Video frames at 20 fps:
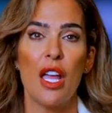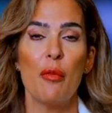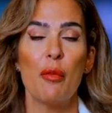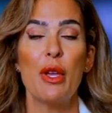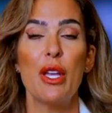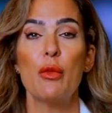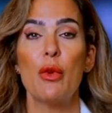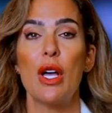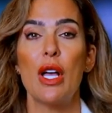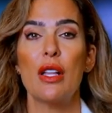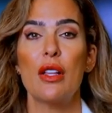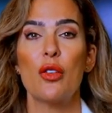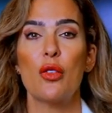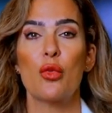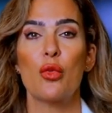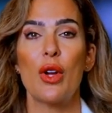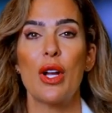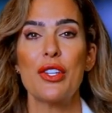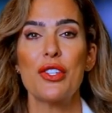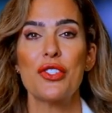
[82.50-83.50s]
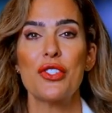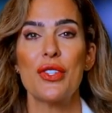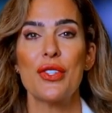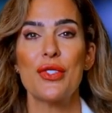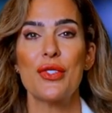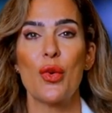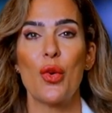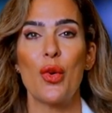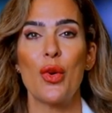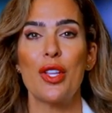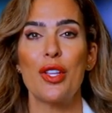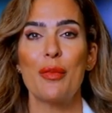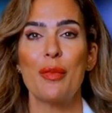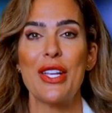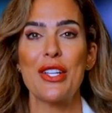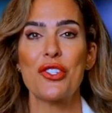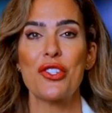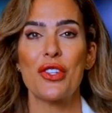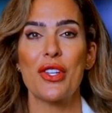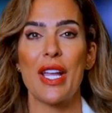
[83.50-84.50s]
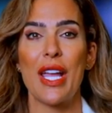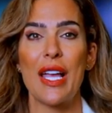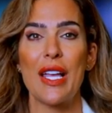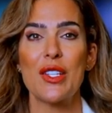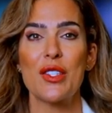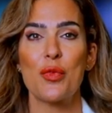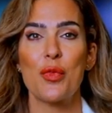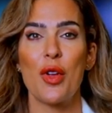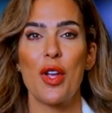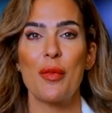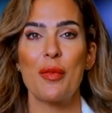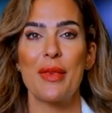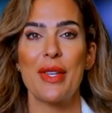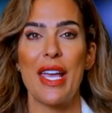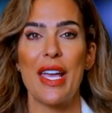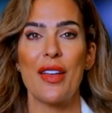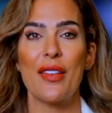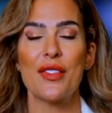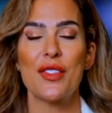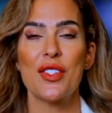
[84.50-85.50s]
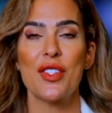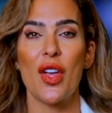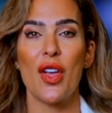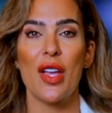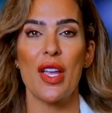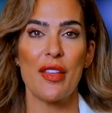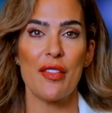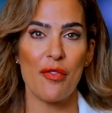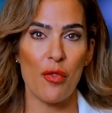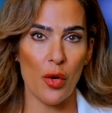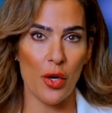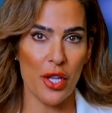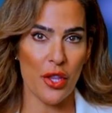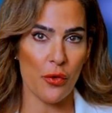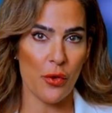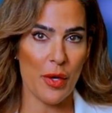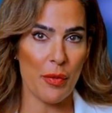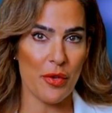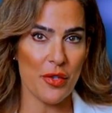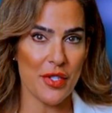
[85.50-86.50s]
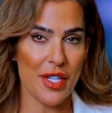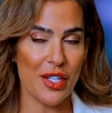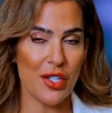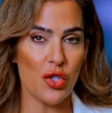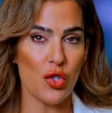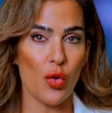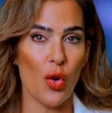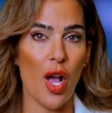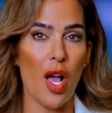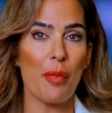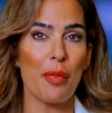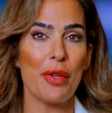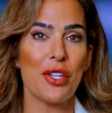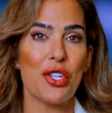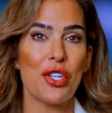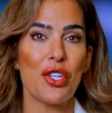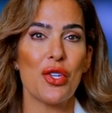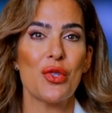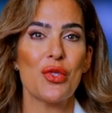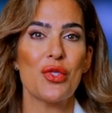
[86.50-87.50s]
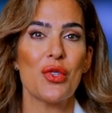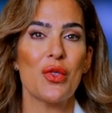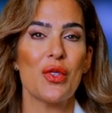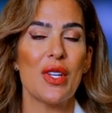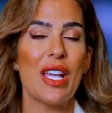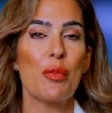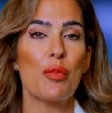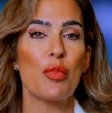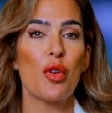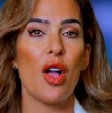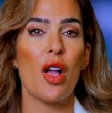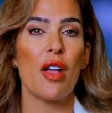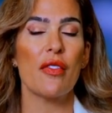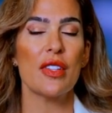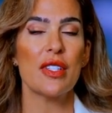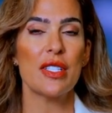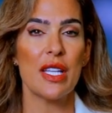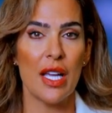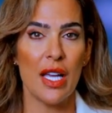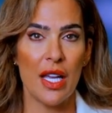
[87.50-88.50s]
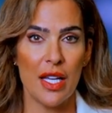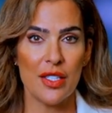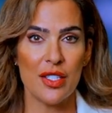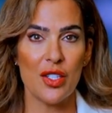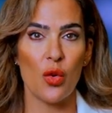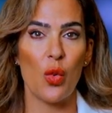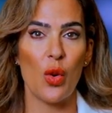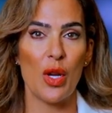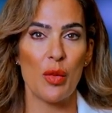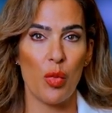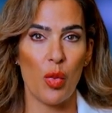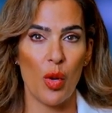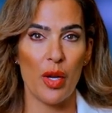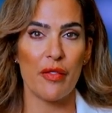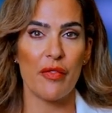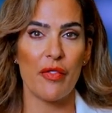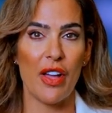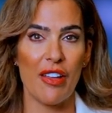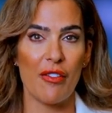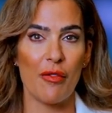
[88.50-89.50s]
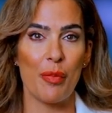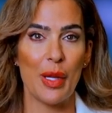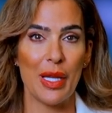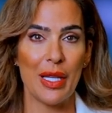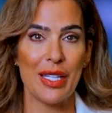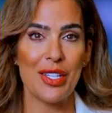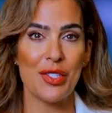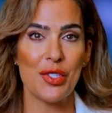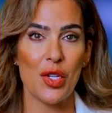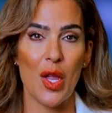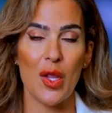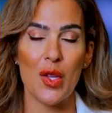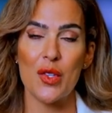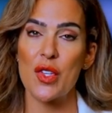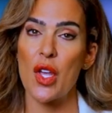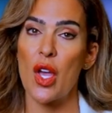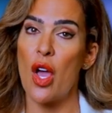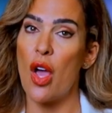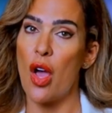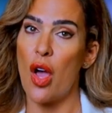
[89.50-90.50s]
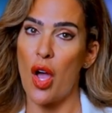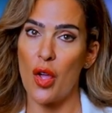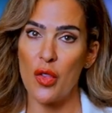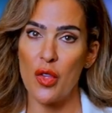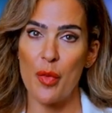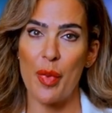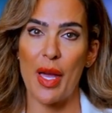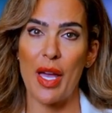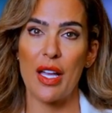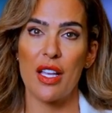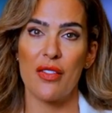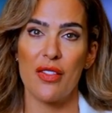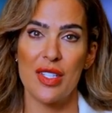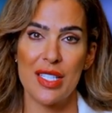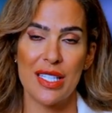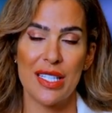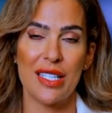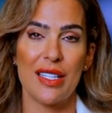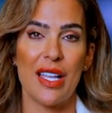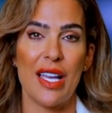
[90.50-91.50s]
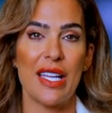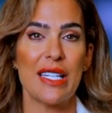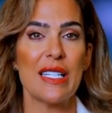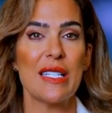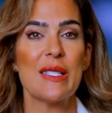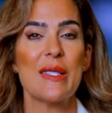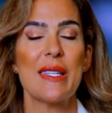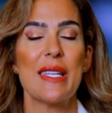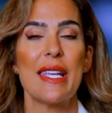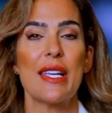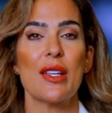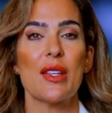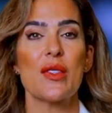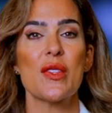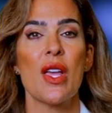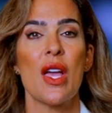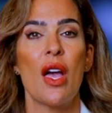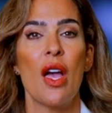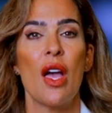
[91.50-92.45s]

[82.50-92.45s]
Meanwhile, Russia's oil major Gazprom Neft saw a 43% drop in Q2 net profit to $1.5 billion on the back of a decline in sales.